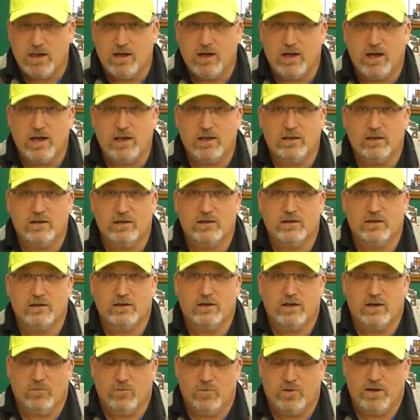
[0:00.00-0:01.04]

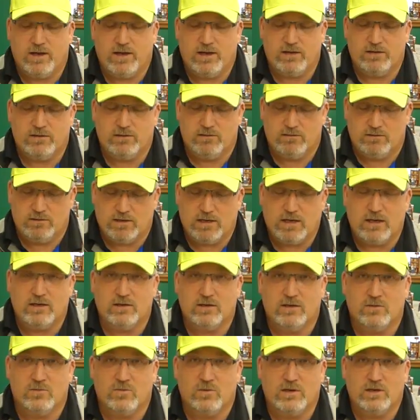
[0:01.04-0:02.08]
When I got
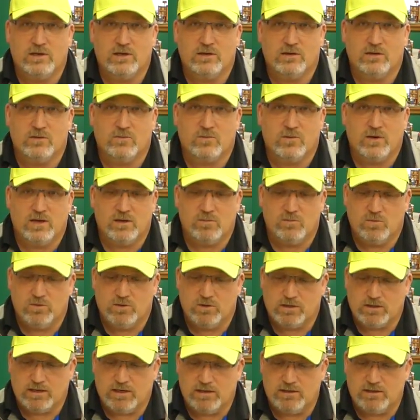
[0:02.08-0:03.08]
done reading the Red Book,